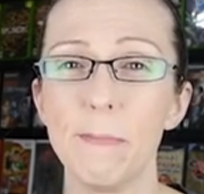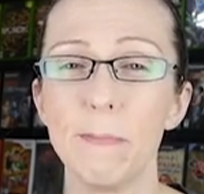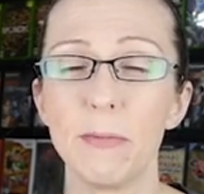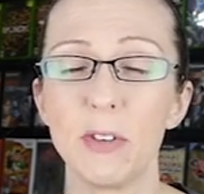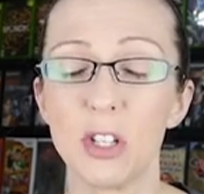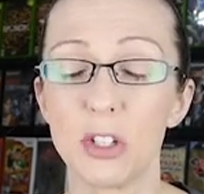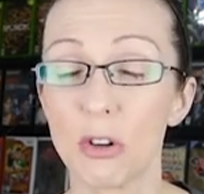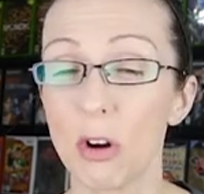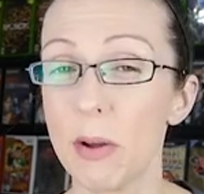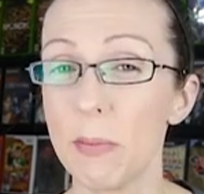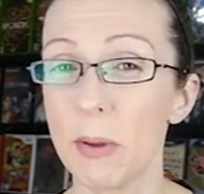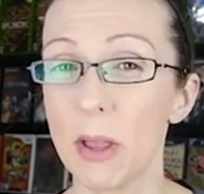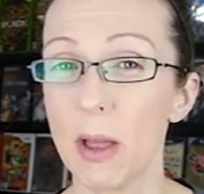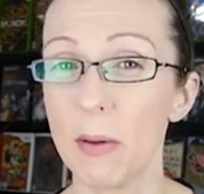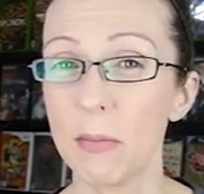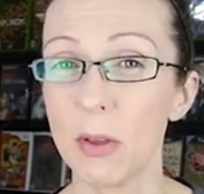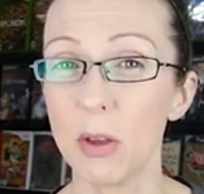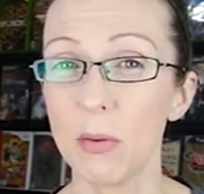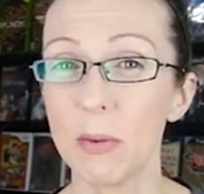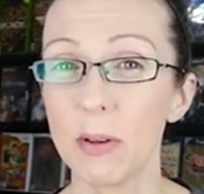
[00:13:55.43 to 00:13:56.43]
Detroit
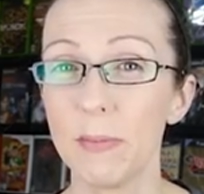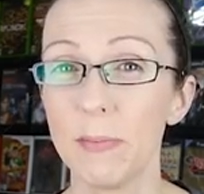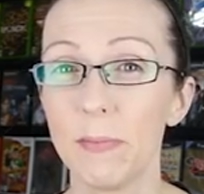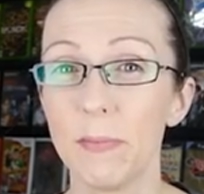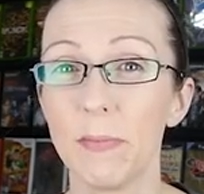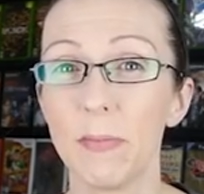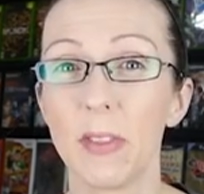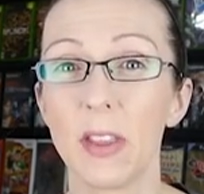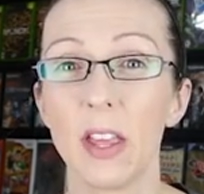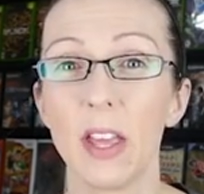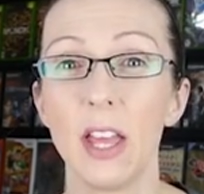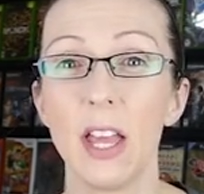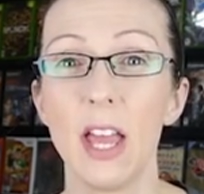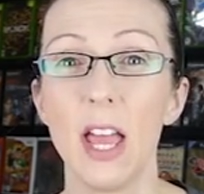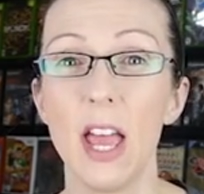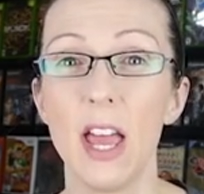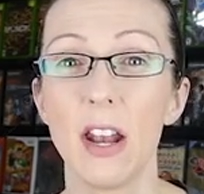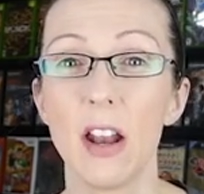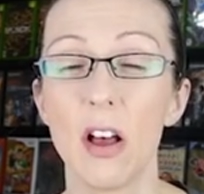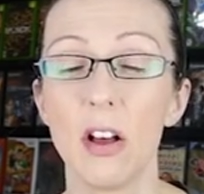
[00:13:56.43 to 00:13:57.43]
Become Human,
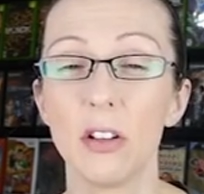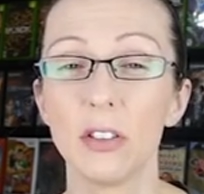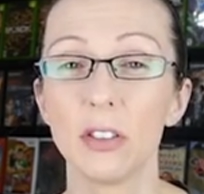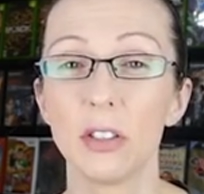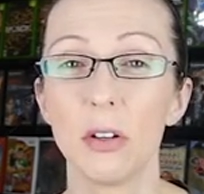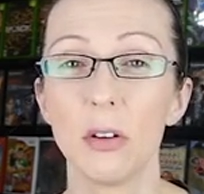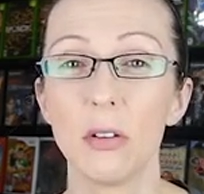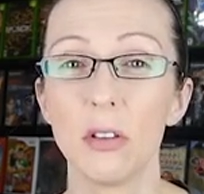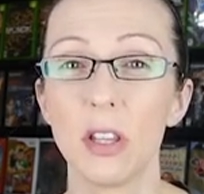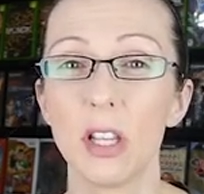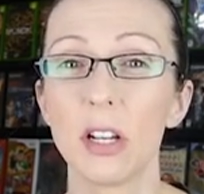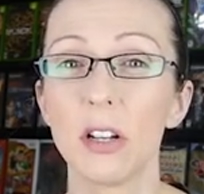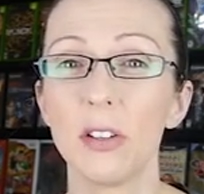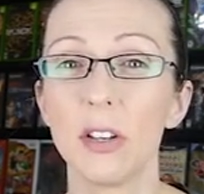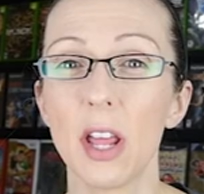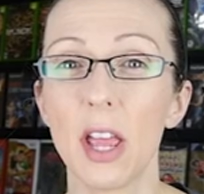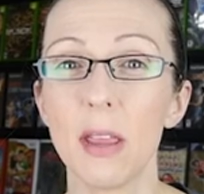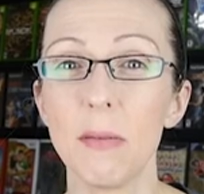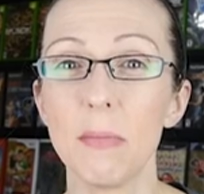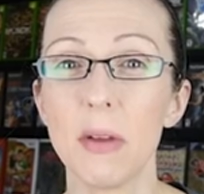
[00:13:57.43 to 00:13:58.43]
and also Little
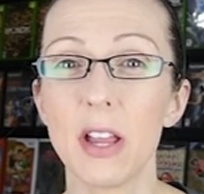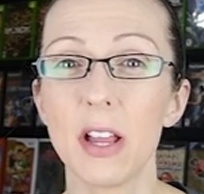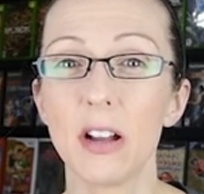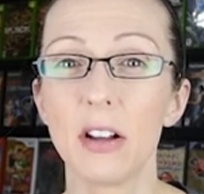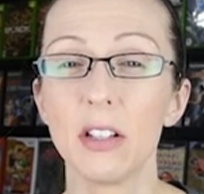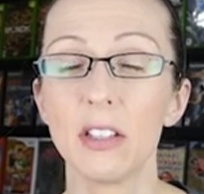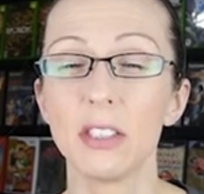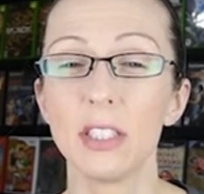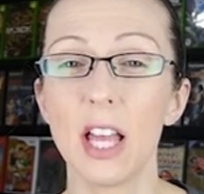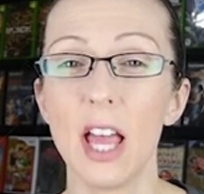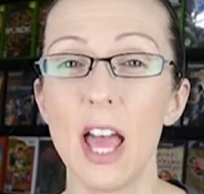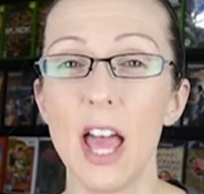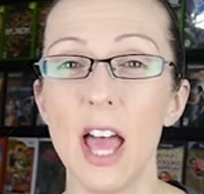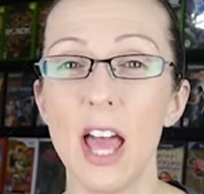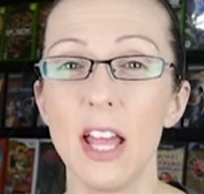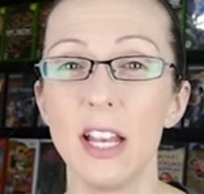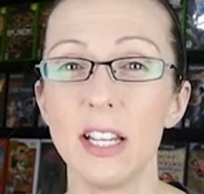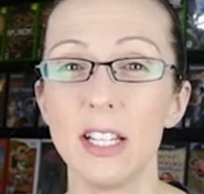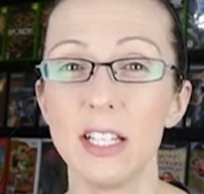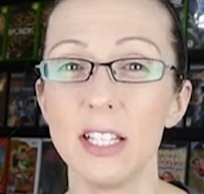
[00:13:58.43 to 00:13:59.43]
Nightmares,
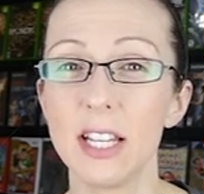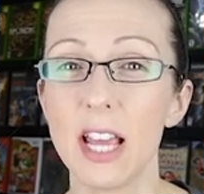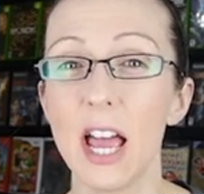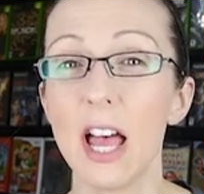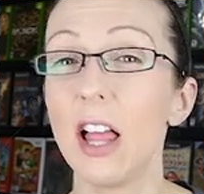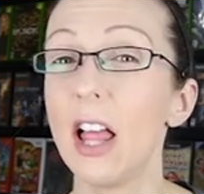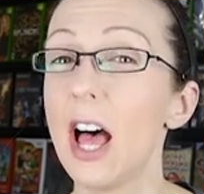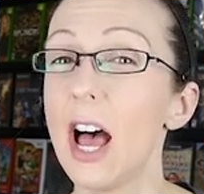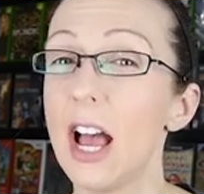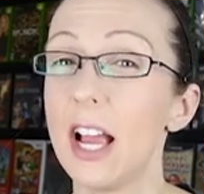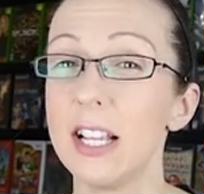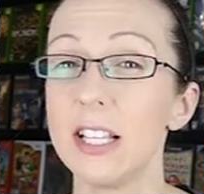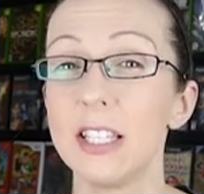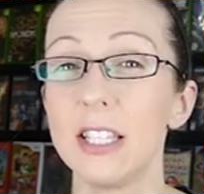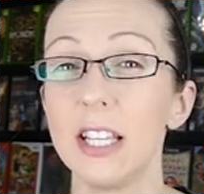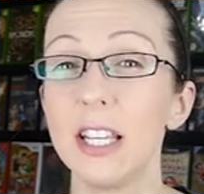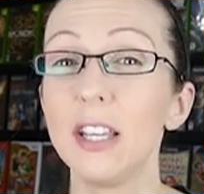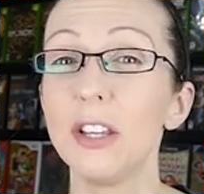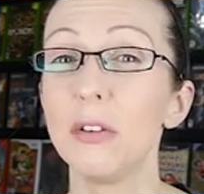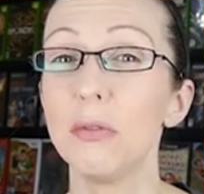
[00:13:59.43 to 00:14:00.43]
and until I
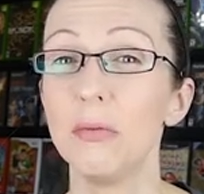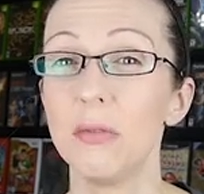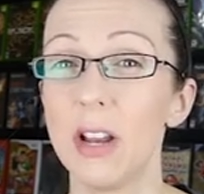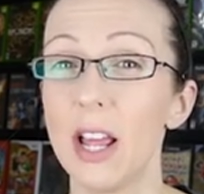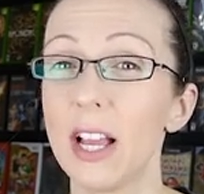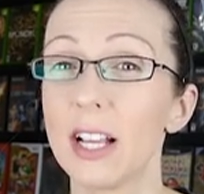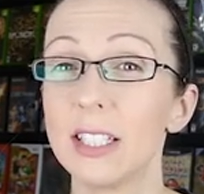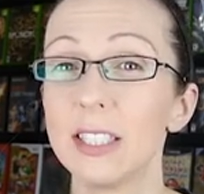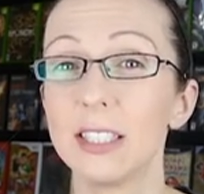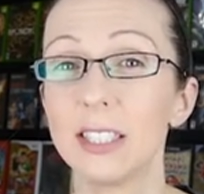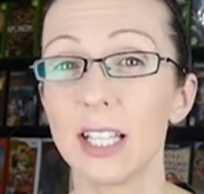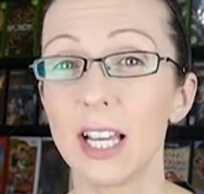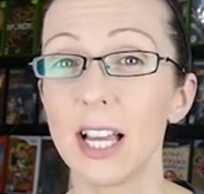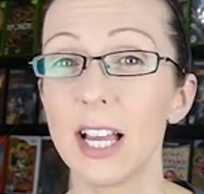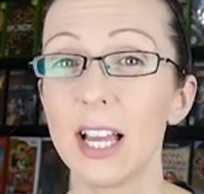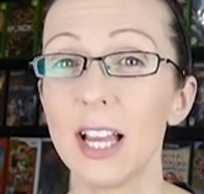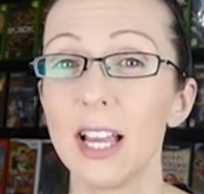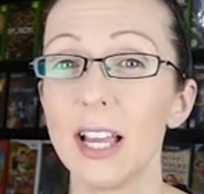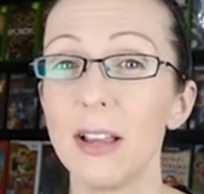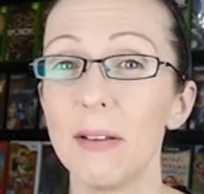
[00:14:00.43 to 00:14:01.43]
see you next
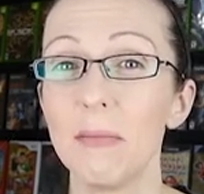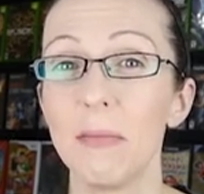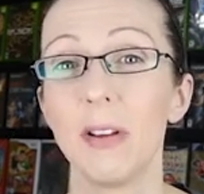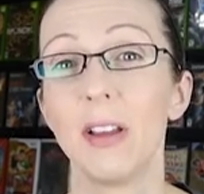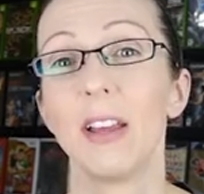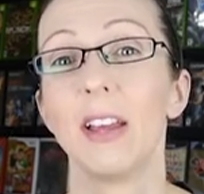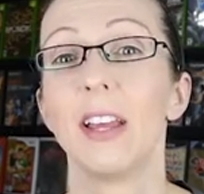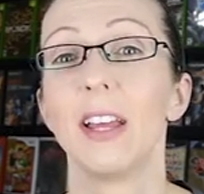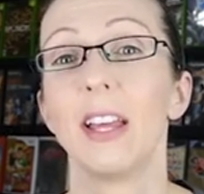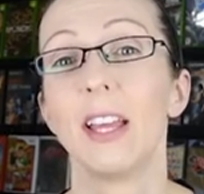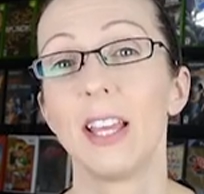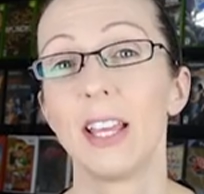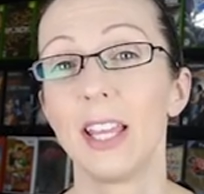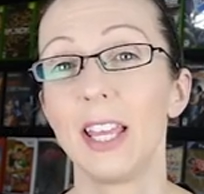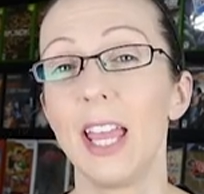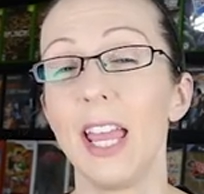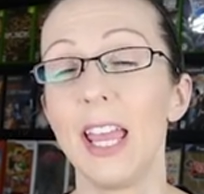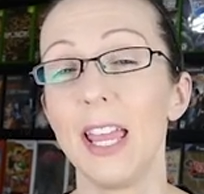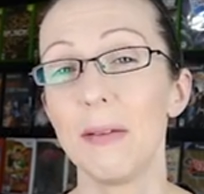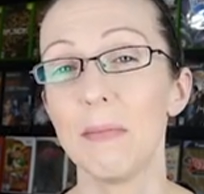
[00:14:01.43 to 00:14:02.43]
time,
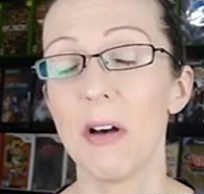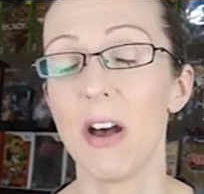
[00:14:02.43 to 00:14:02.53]
game